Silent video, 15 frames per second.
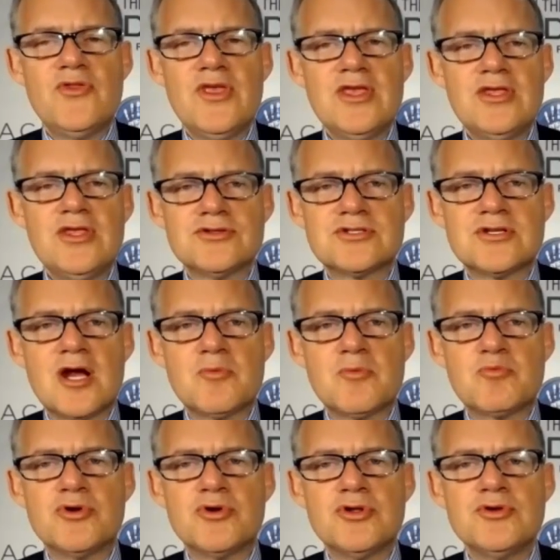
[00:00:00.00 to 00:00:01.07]
think you'll
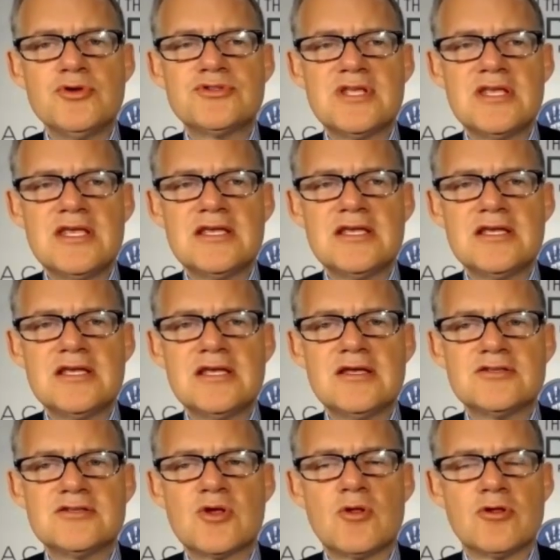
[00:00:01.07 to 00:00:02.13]
start producing
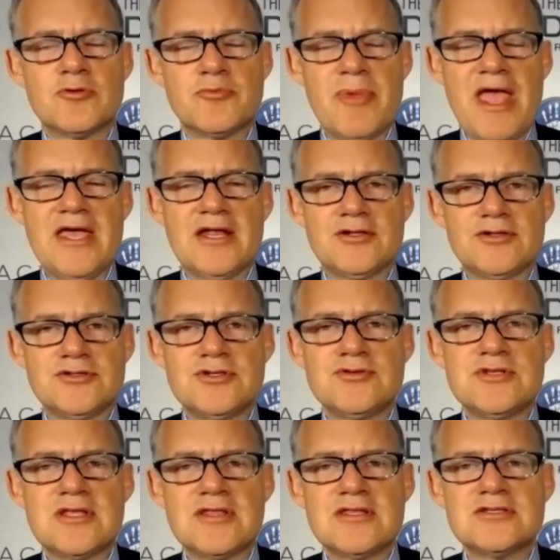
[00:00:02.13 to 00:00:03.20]
solar panels
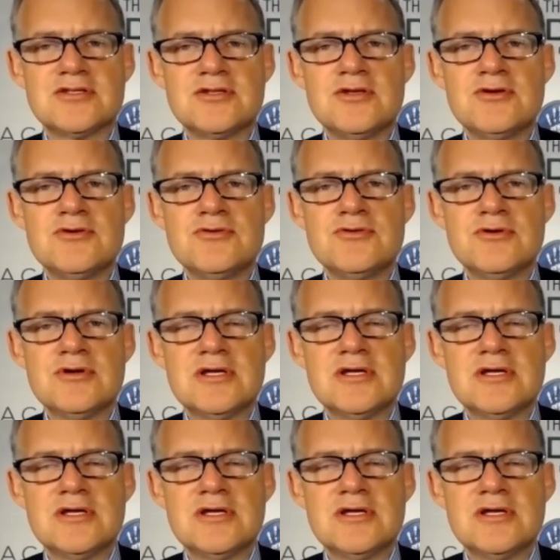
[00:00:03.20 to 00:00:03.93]
using this new